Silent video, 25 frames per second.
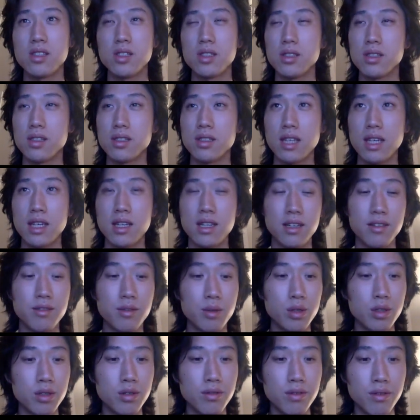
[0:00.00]
just a sliding
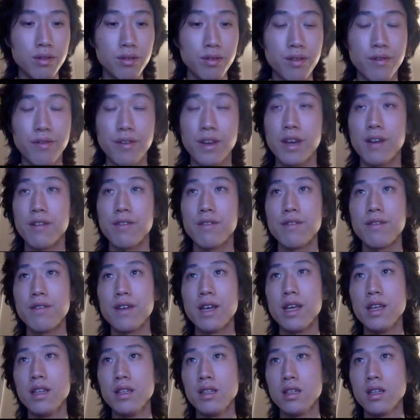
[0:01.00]
window for the
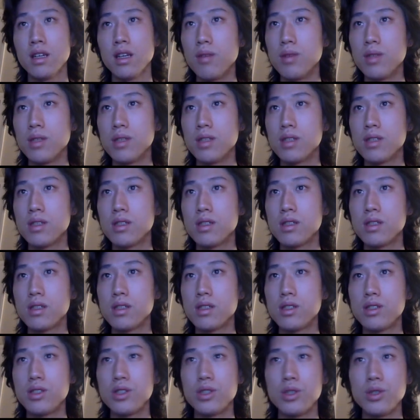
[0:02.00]
VFN,
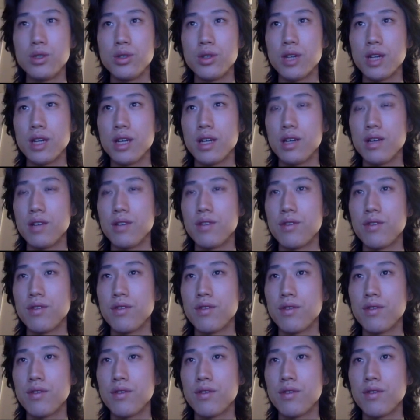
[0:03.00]
which to kind of